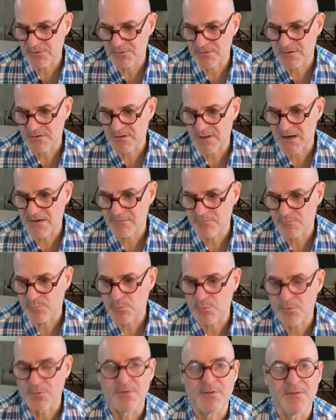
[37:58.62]
a lot of
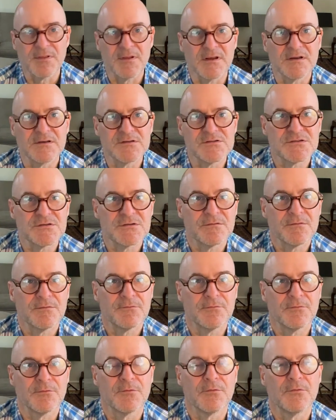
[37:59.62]
important things
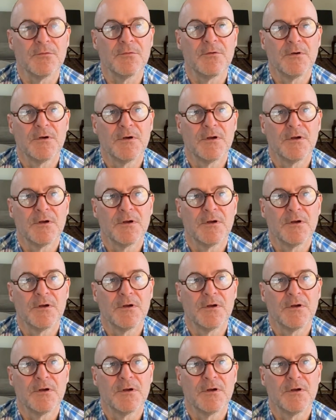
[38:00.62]
through,